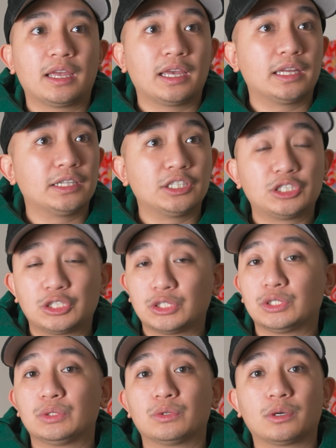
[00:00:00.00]
any
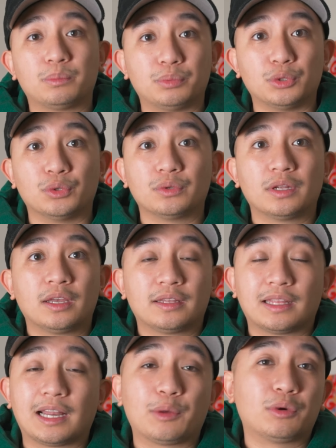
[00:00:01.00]
shoe or boot
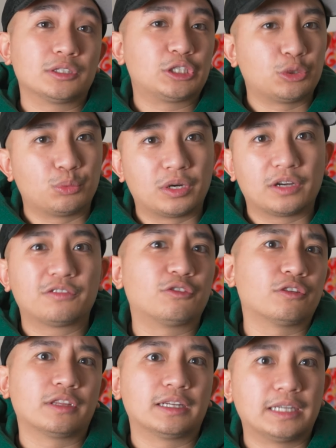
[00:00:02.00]
that I want to wear
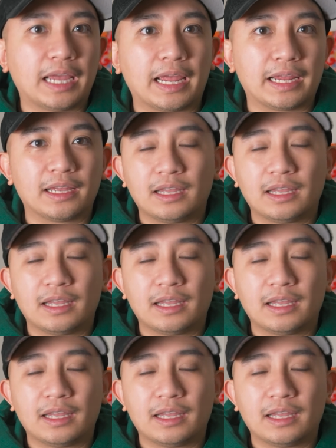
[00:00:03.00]
for the day,